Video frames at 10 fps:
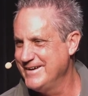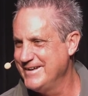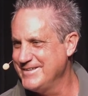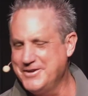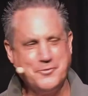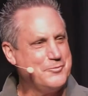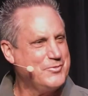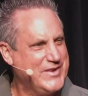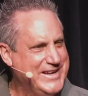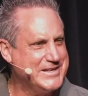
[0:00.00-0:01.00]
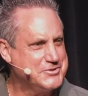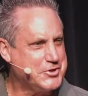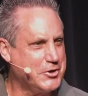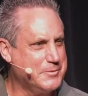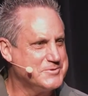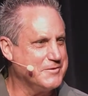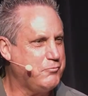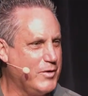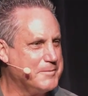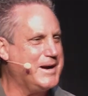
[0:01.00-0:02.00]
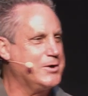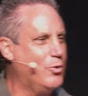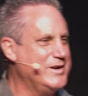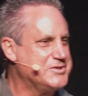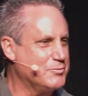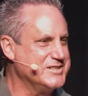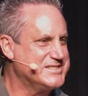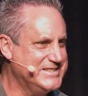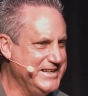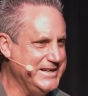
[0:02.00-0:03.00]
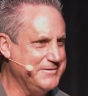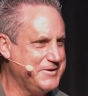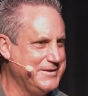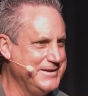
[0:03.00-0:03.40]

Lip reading: They don't think in terms of what am I going to receive,